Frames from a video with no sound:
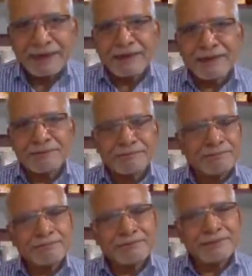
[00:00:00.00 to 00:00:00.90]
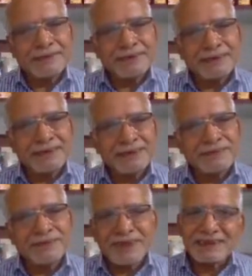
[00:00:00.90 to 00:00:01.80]
Uh,
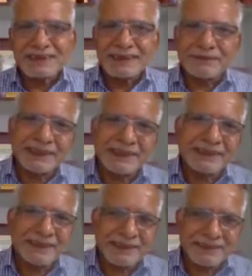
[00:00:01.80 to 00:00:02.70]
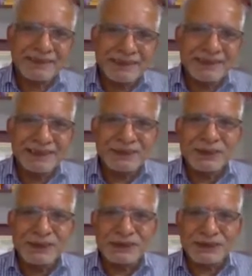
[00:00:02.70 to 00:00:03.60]
the first, let me
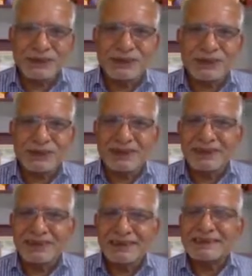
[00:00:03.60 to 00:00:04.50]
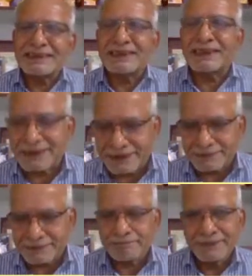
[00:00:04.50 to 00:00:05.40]
introduce you to the
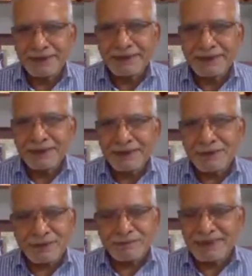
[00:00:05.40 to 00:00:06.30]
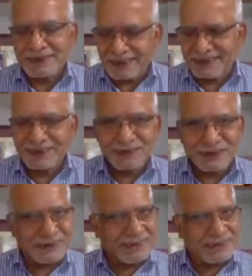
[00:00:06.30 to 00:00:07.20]
settings. Now from the title, you
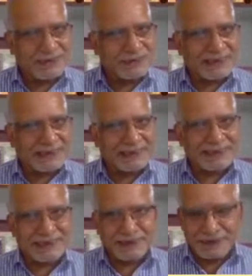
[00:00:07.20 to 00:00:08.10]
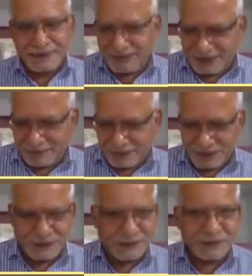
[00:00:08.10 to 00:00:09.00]
know, there are two settings here, which I'm
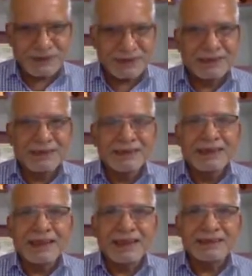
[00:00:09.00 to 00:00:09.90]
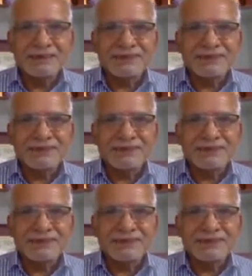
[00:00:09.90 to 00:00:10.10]
going to use. And the